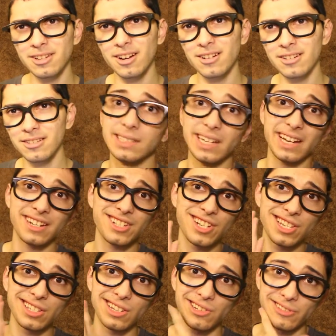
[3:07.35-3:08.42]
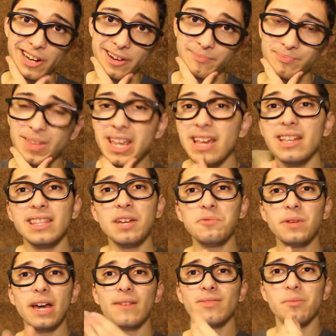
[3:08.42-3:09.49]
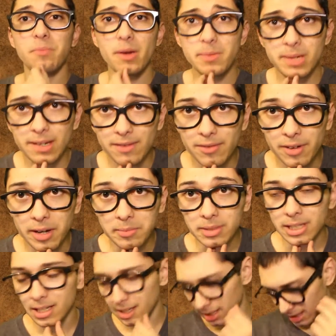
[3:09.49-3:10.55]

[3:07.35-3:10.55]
daughter, like, she's alright. Then we have the baby of the family,